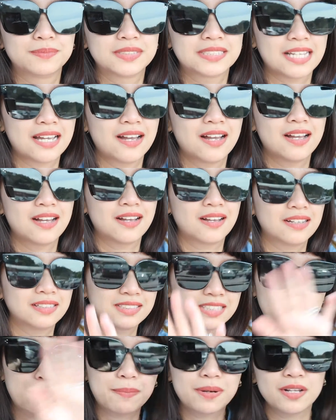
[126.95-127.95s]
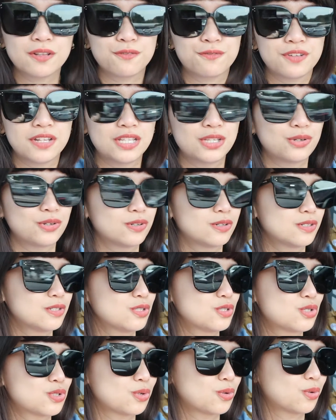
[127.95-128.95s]
sa separate video
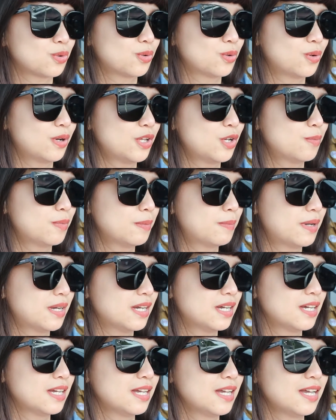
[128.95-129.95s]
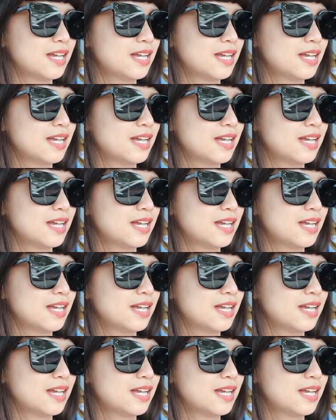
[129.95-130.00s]
yun. So ano pa ba?